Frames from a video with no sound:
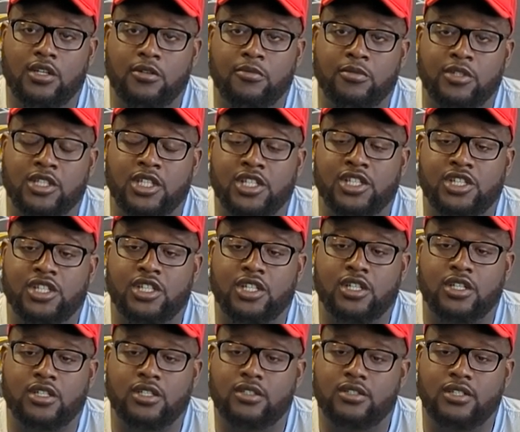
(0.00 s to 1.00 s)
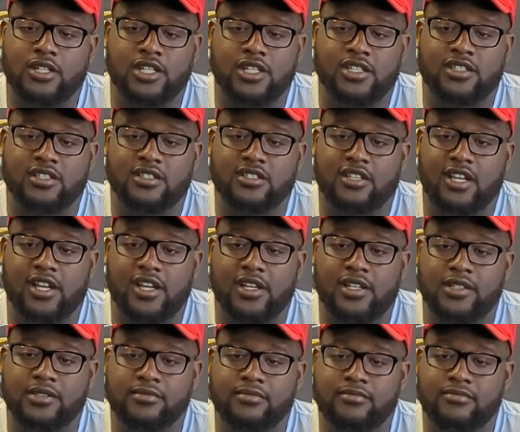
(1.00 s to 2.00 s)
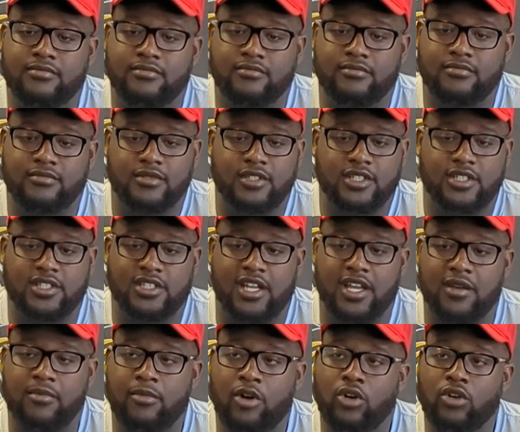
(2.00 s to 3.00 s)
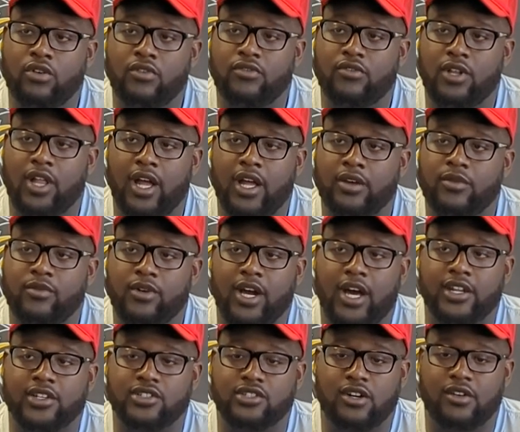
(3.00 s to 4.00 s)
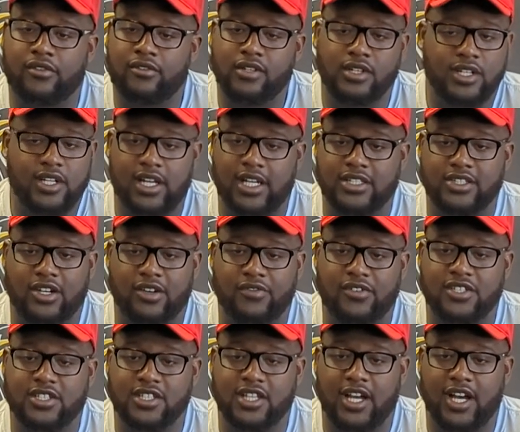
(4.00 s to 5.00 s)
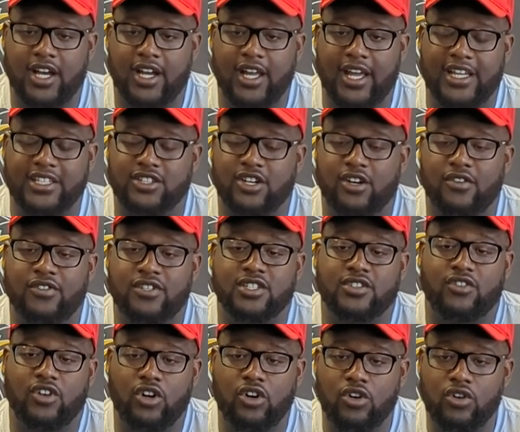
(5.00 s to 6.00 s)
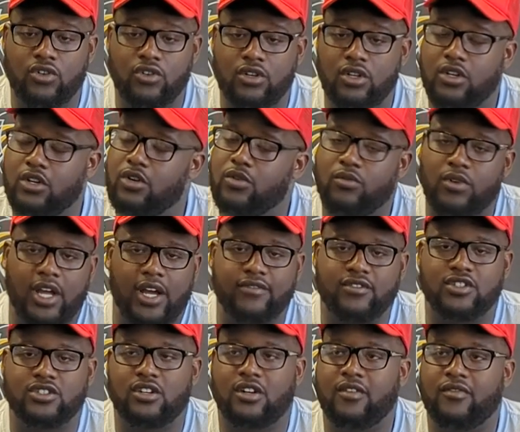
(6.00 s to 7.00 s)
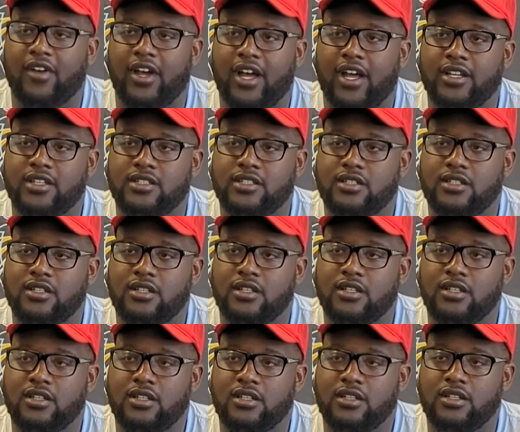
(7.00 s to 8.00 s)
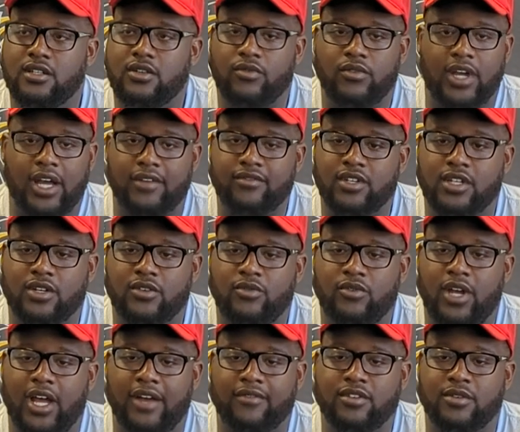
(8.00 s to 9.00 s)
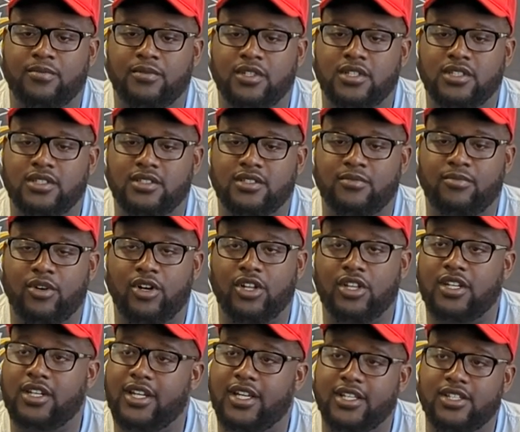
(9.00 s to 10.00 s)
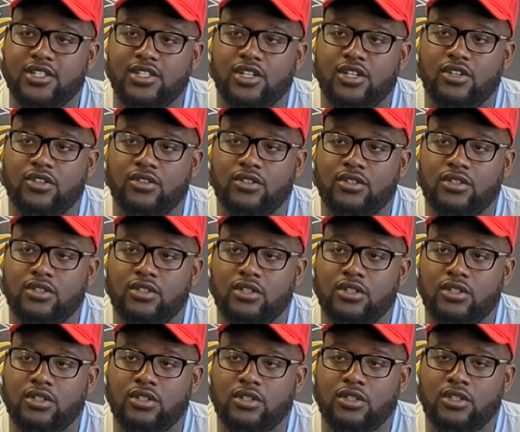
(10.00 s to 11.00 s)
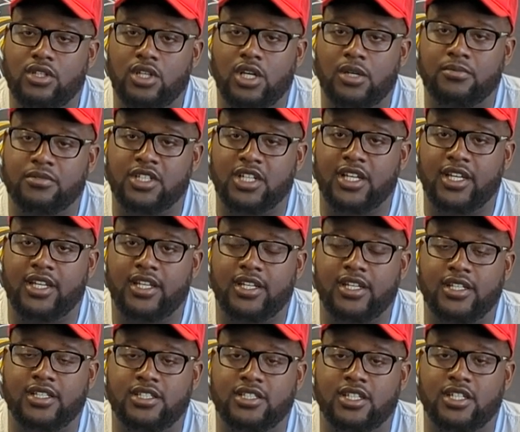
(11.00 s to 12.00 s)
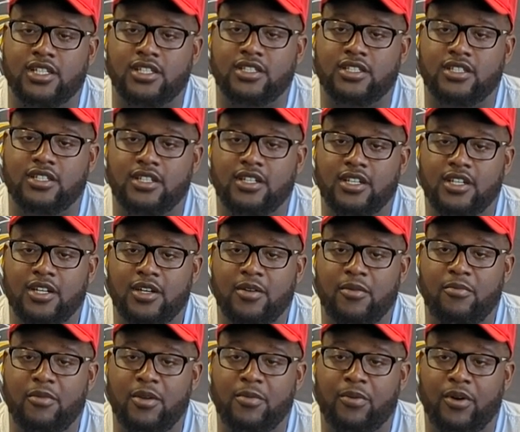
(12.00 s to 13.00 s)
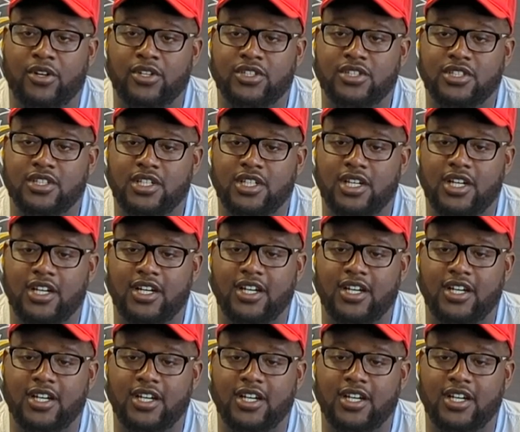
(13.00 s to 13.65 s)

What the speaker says: but this year it's the same motive. Like, we got to start as offensive line, as offensive whole. We have to start fast. We have to put the ball in the end zone. You know what I'm saying? And it's just me personally.